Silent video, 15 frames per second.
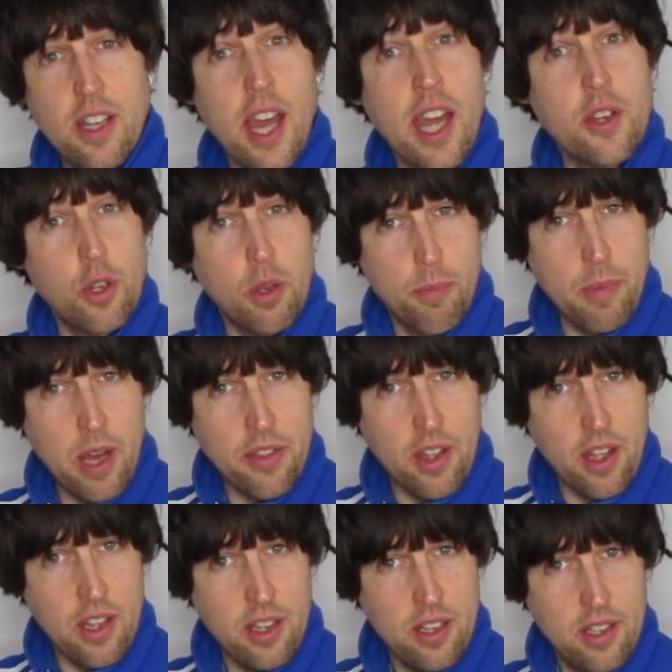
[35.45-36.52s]
And your
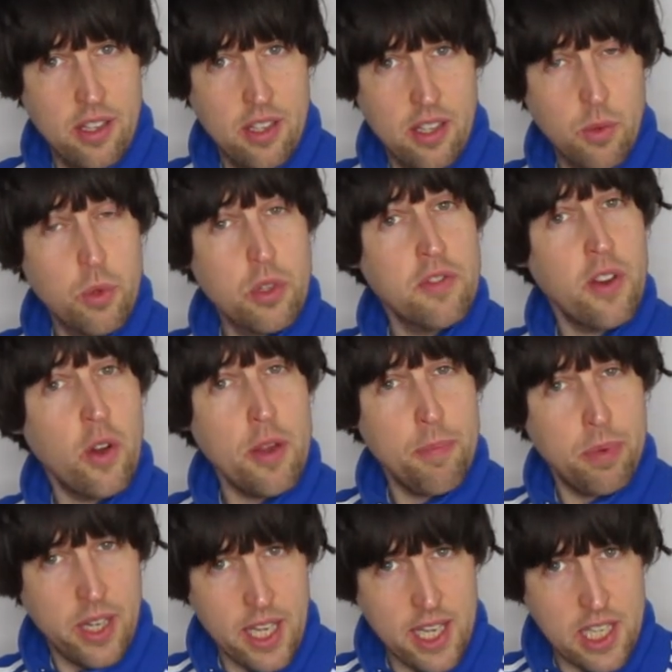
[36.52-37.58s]
mother was very
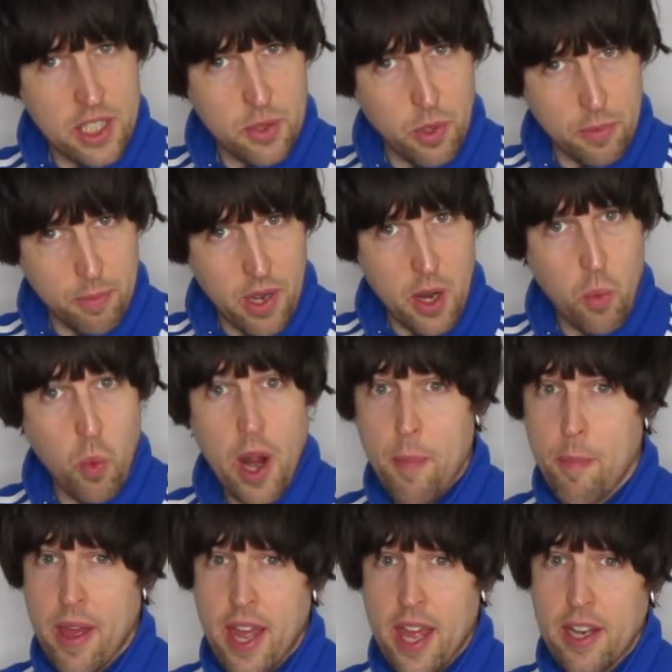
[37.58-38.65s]
pleased with my one
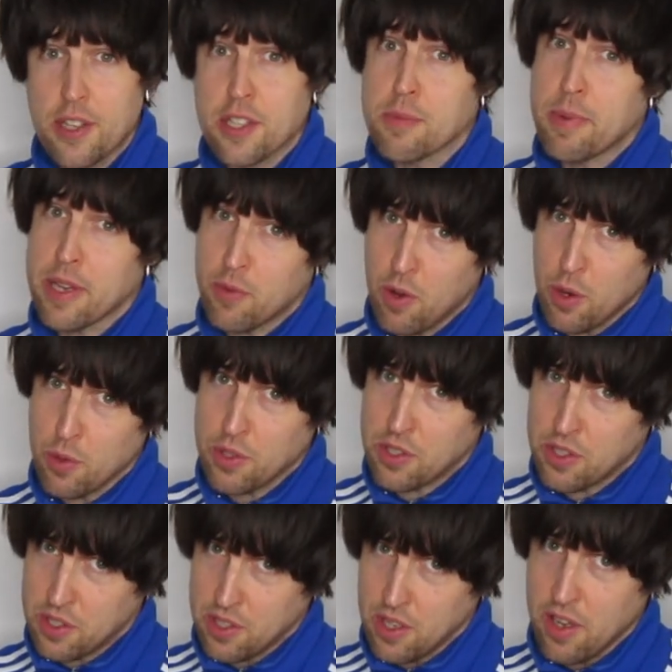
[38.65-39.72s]
man spit roast
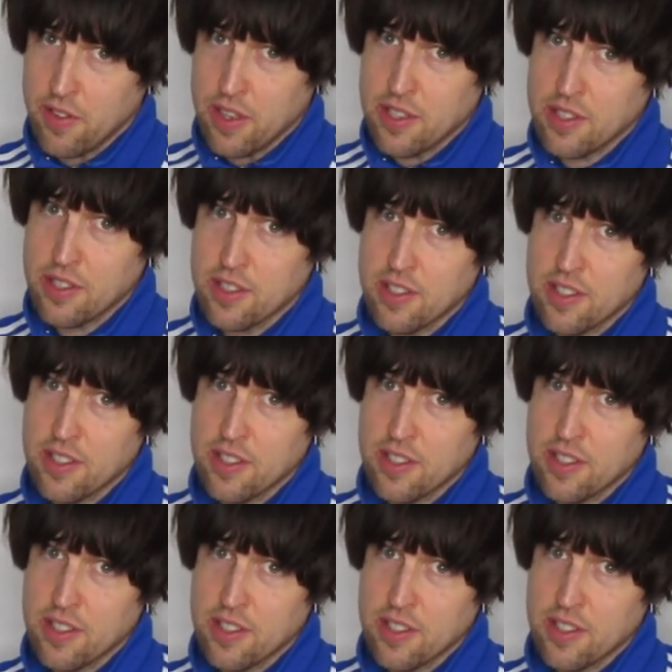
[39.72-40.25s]
service.